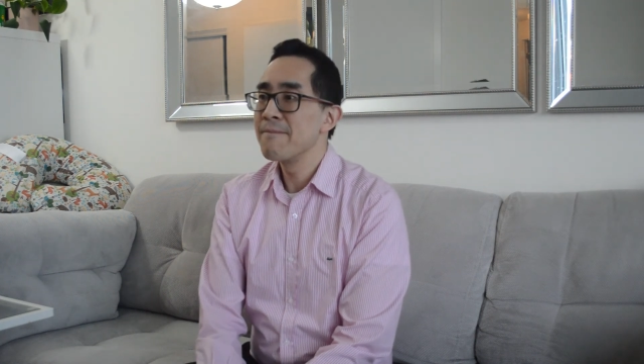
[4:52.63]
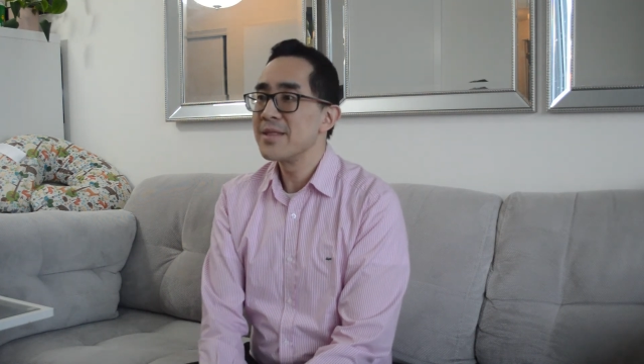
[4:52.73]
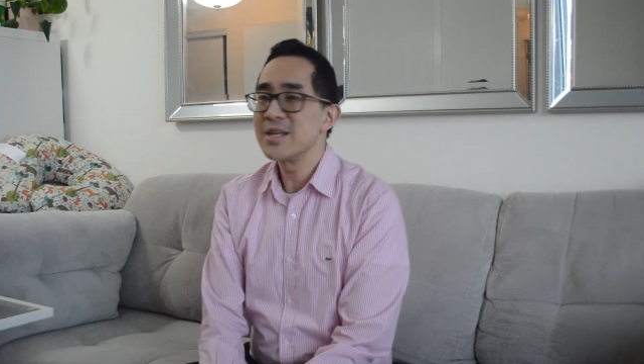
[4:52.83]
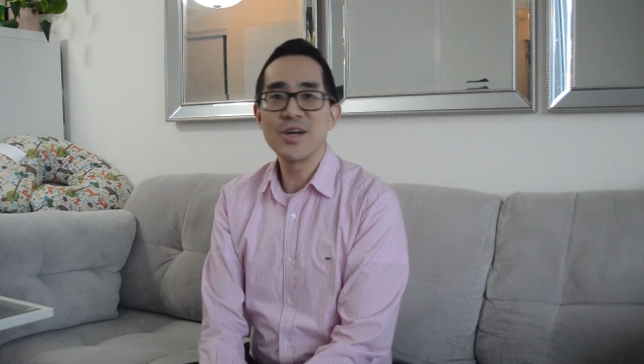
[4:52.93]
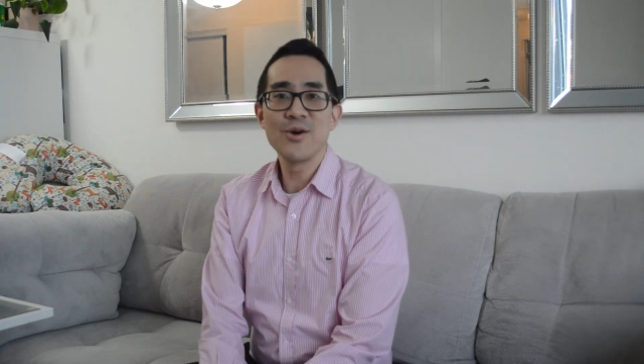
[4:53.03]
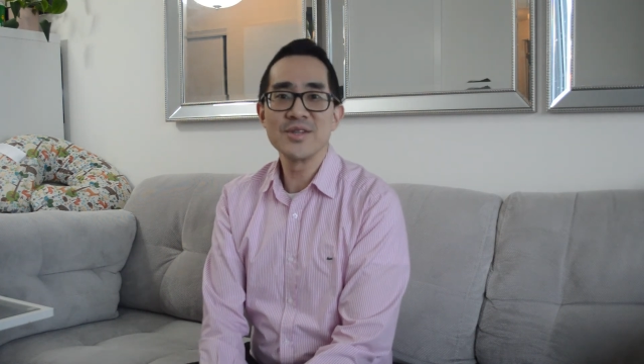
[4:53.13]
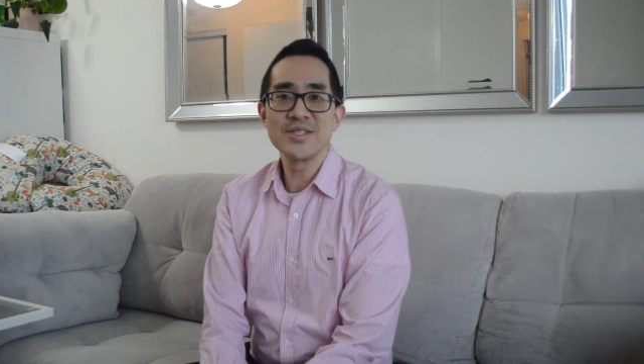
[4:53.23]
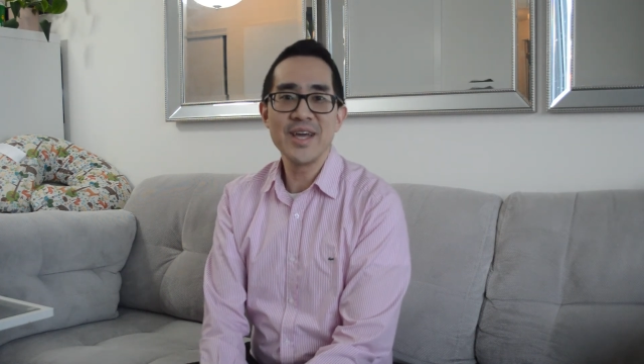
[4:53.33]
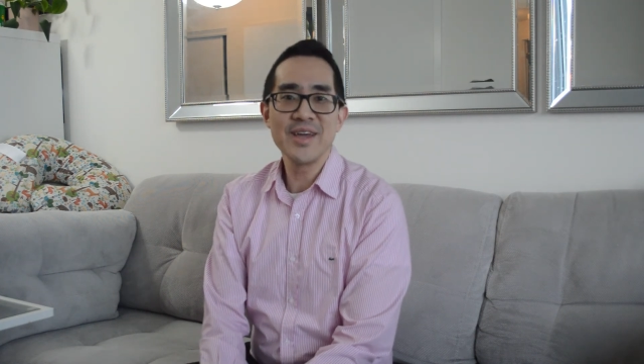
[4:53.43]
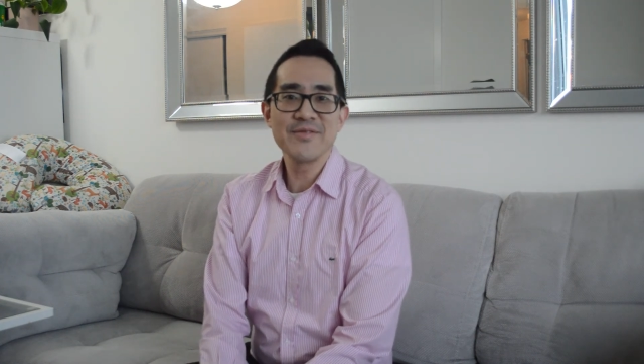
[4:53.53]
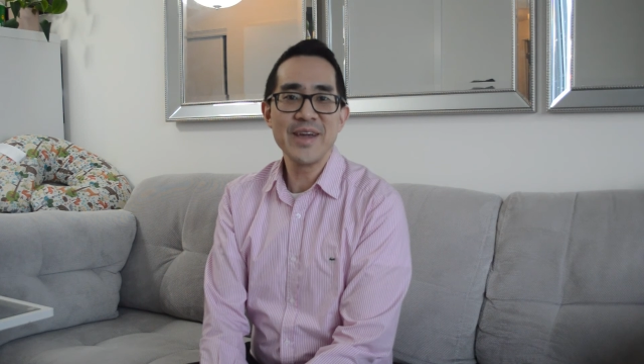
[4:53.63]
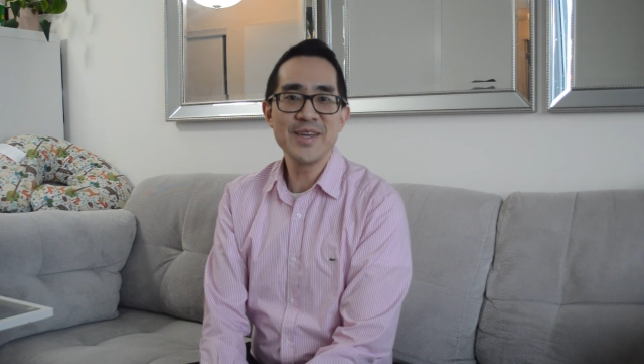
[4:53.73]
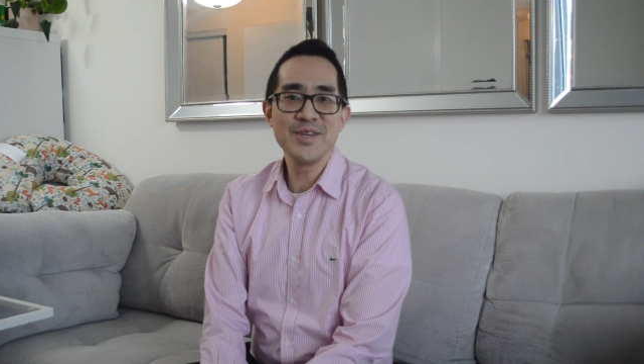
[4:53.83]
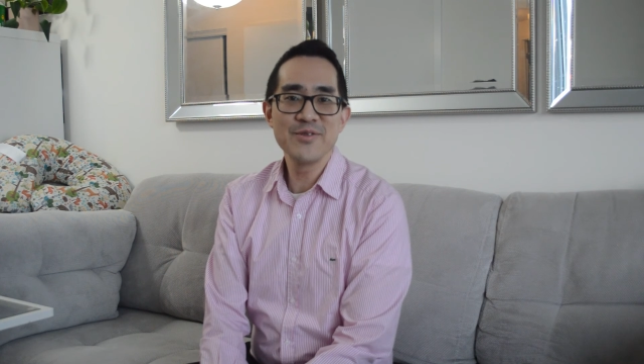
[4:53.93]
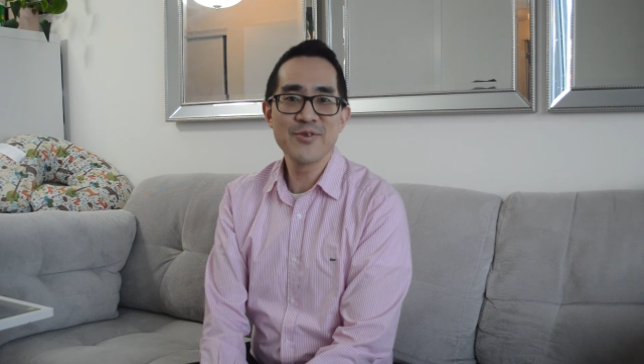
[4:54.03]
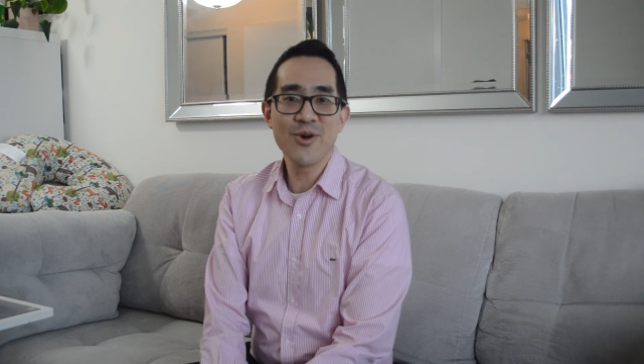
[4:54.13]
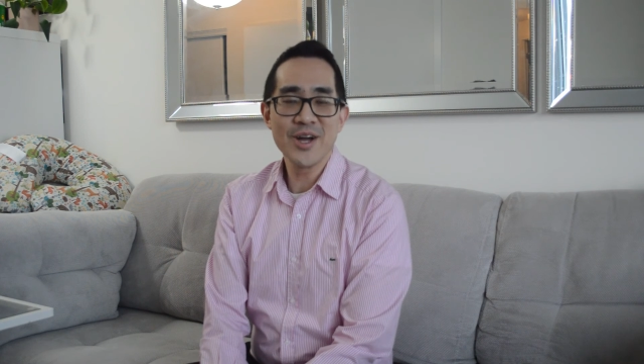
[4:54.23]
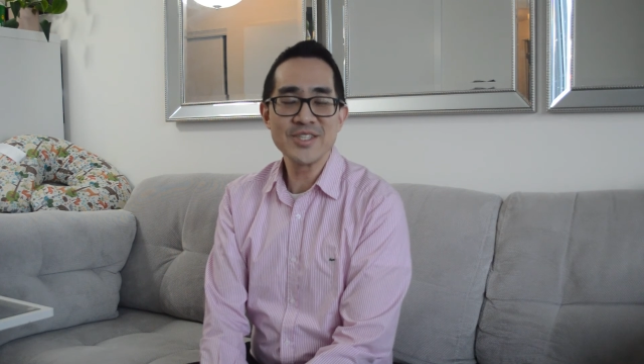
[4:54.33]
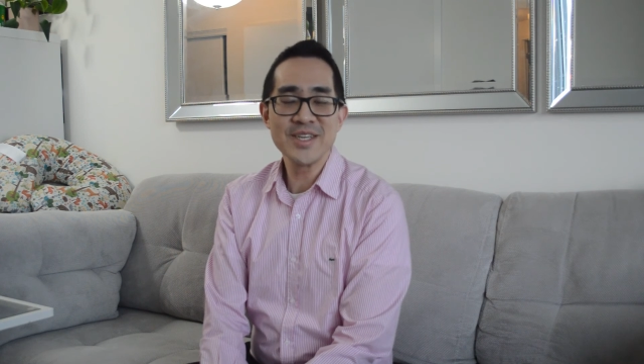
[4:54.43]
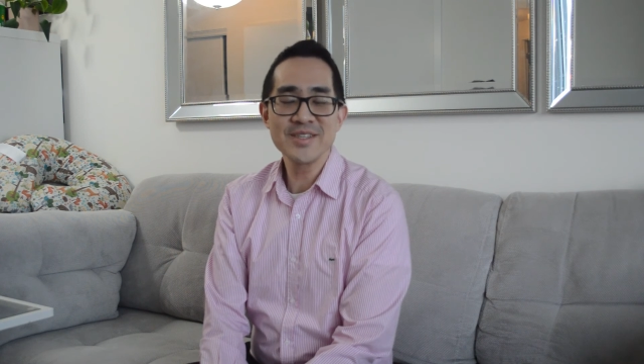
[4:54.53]
That's all I want to say. Thank you for
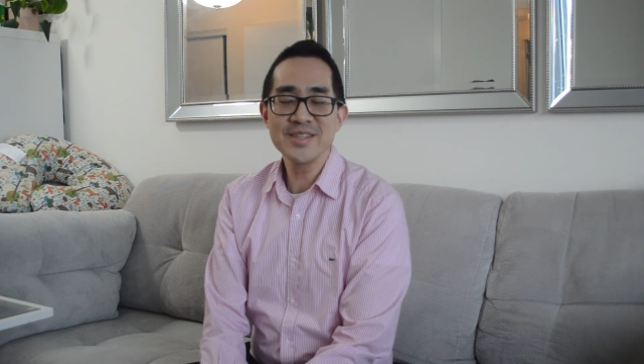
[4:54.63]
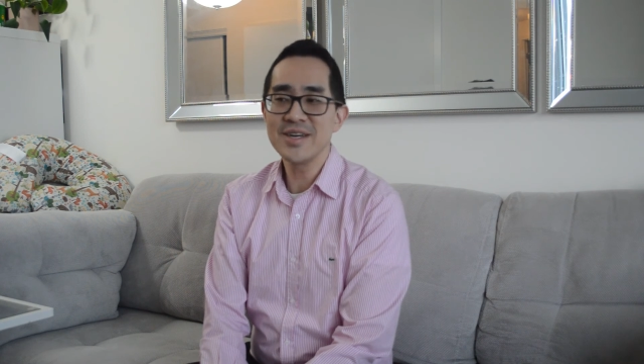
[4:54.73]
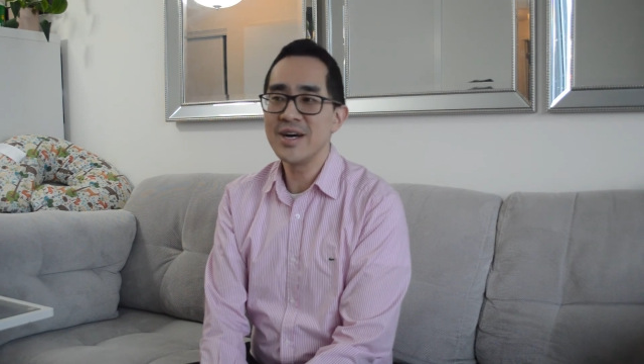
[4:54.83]
watching.